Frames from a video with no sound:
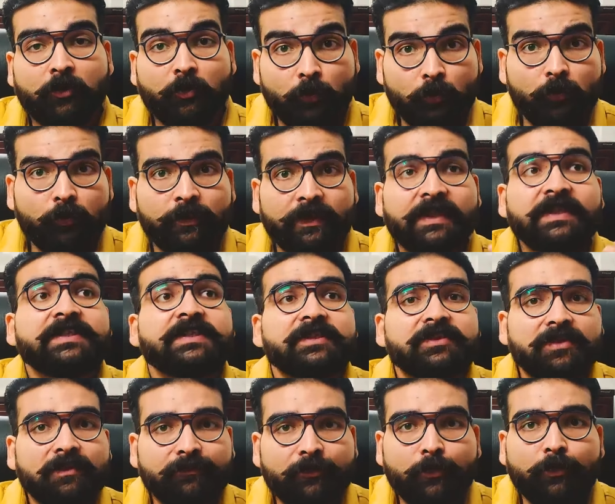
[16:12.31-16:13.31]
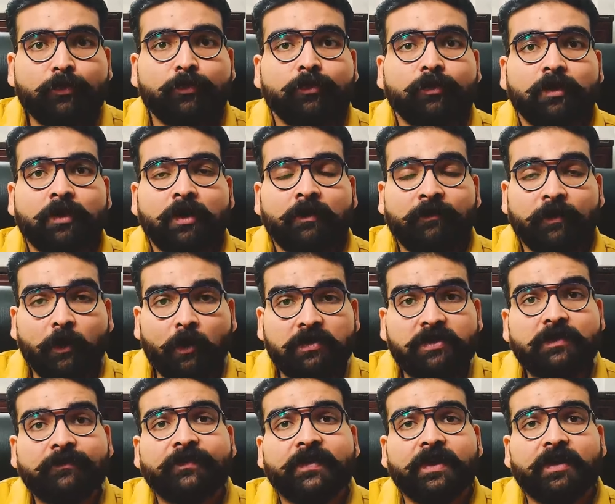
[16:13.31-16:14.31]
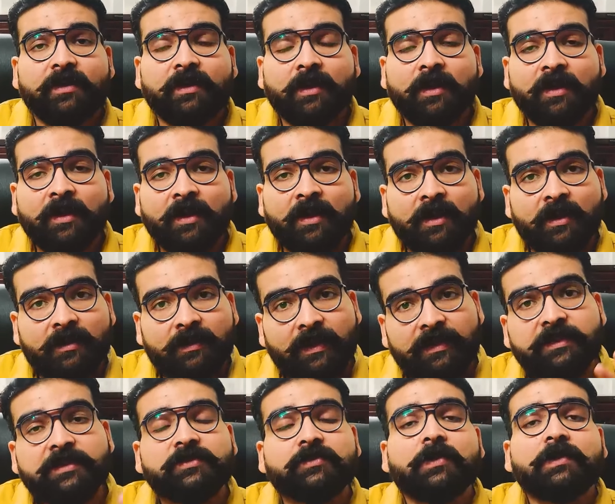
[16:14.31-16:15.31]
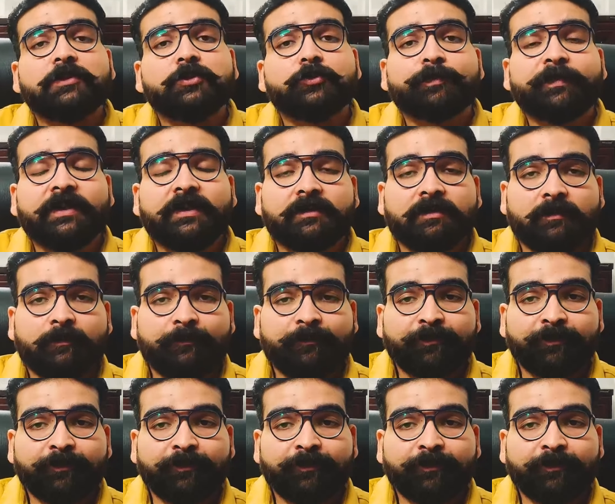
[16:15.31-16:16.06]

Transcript: guru, teachings of guru, philosophy. That is all Jupiter.